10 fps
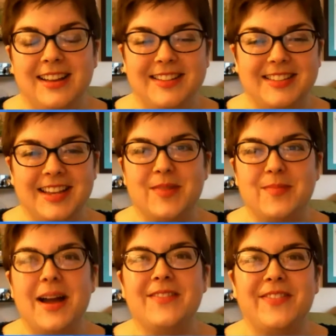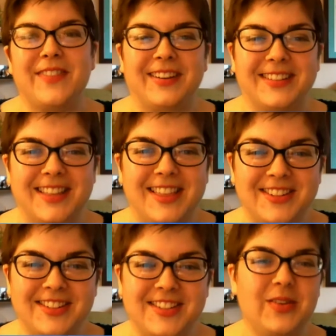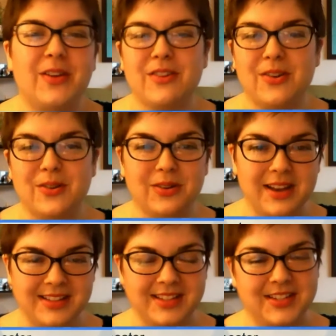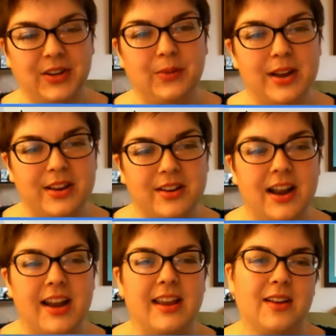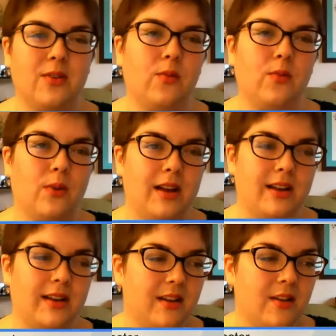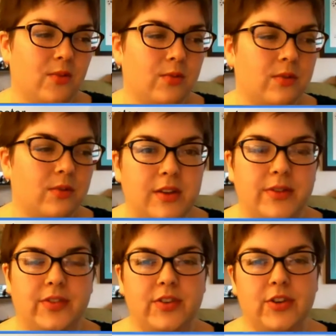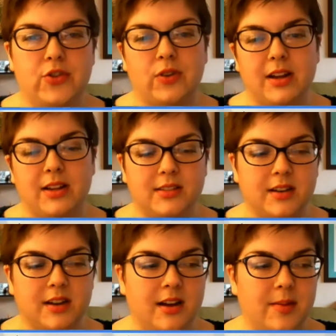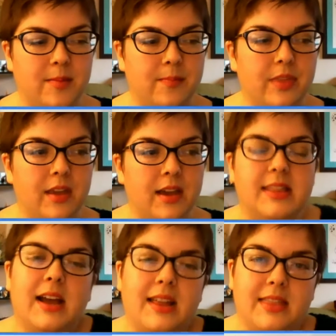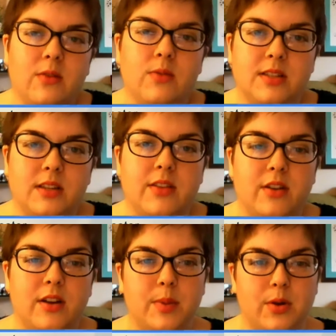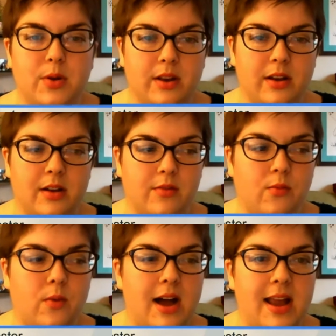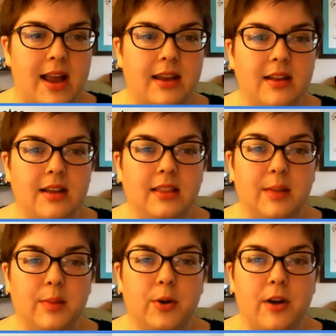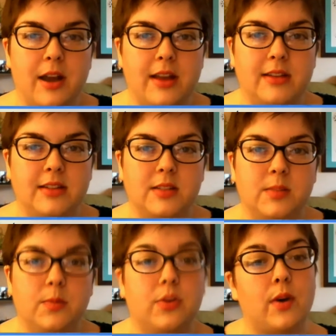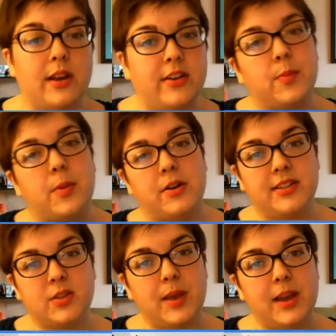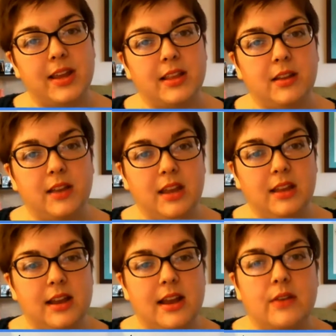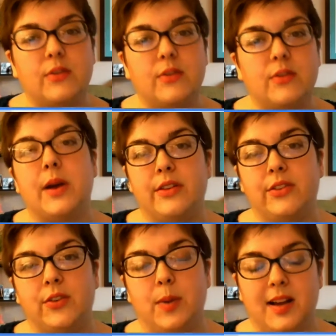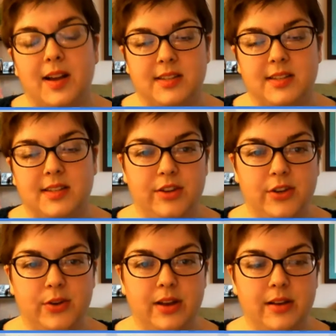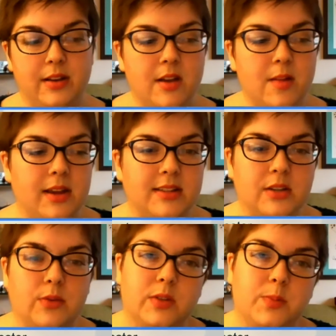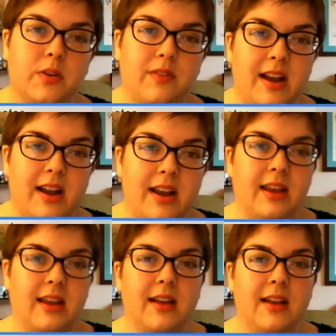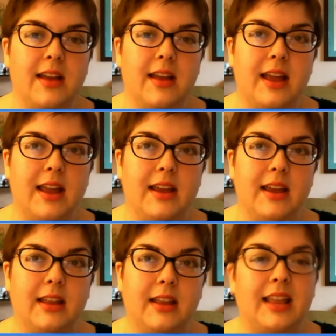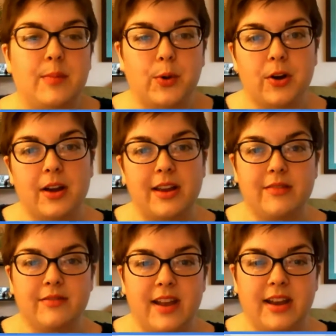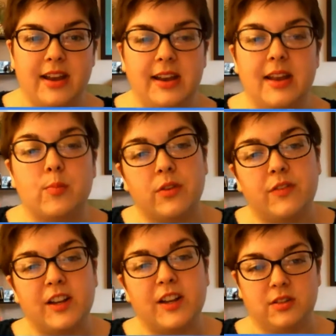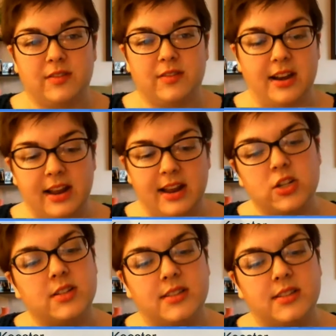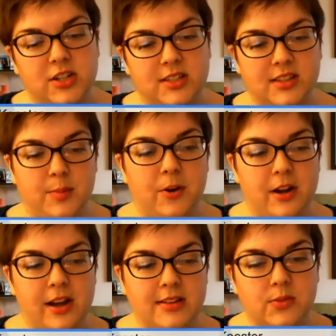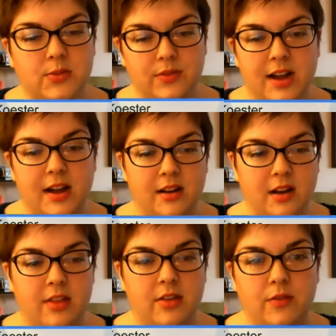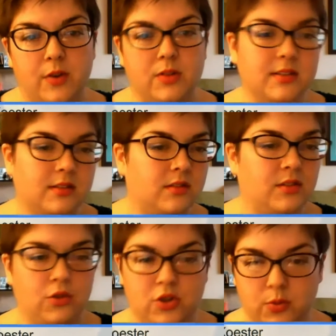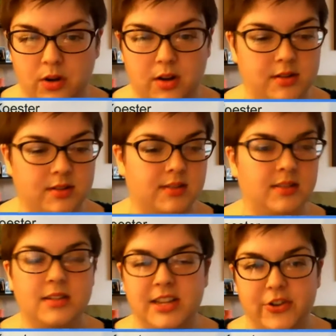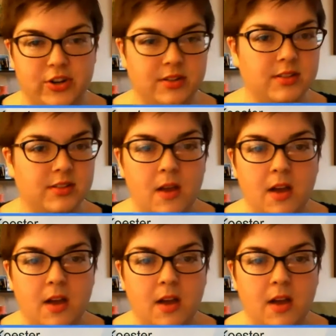it's like a minefield. You don't know necessarily what you're getting, what reviews to trust, and that I think was another component of why librarians both wanted to participate in Little eLit and responded so positively to it, because it was providing a librarian vetted and professional vetted, I shouldn't say just librarians, we've got other folks, social workers, teachers